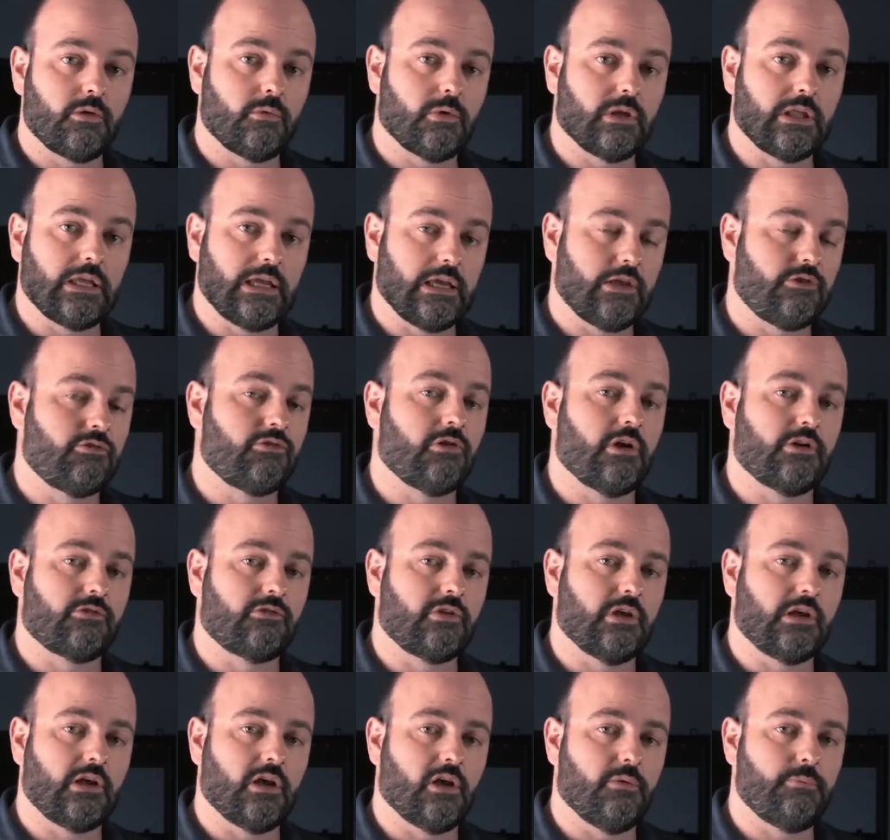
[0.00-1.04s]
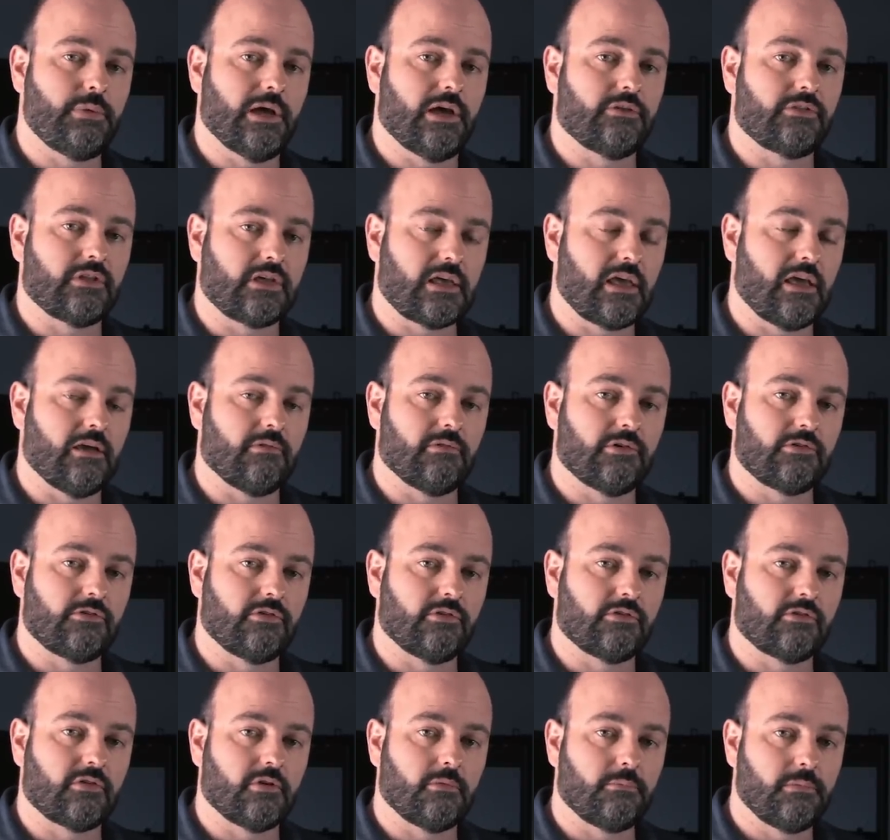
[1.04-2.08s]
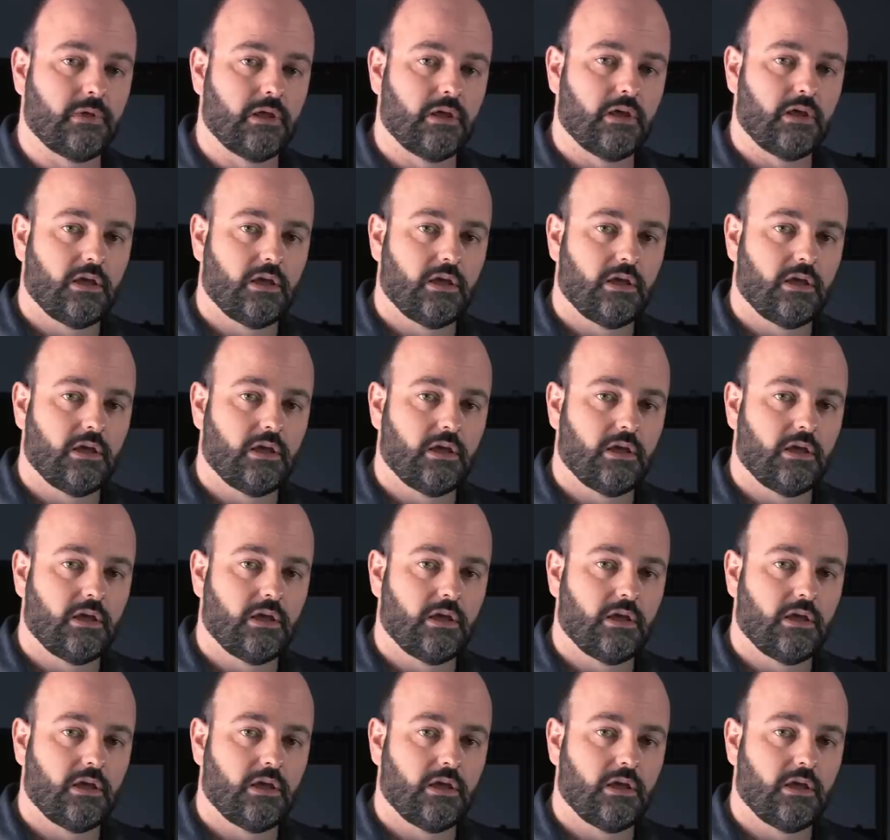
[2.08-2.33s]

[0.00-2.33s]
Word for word: really interesting about the camera system.